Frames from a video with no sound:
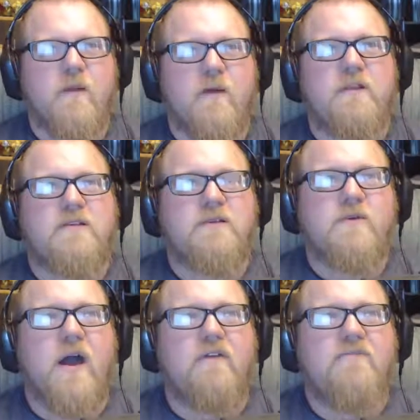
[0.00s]
problem is,
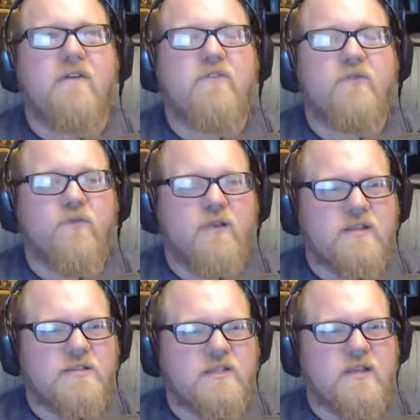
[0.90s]
though, I've never
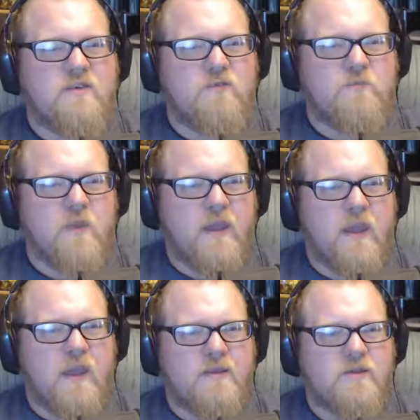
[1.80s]
really seen you play
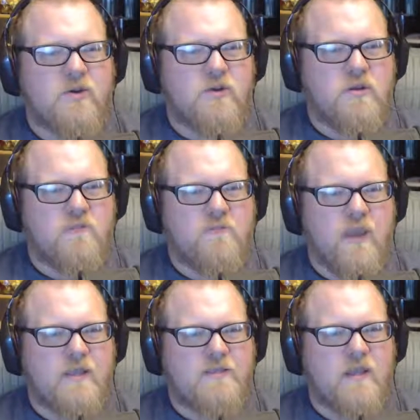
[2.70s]
a
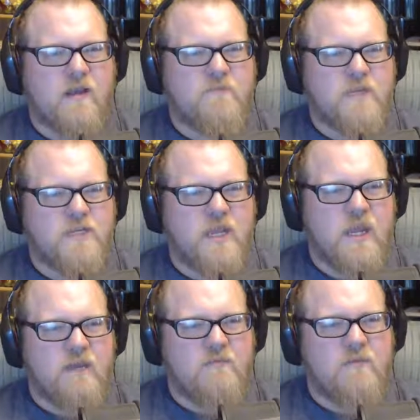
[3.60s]
turn-based RPG
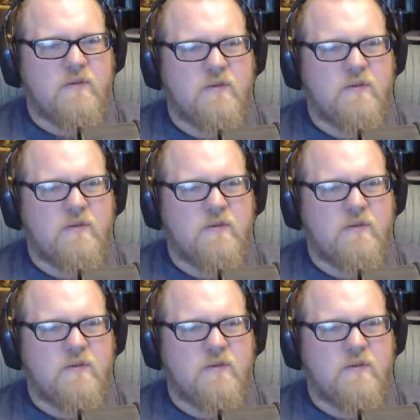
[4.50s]
game.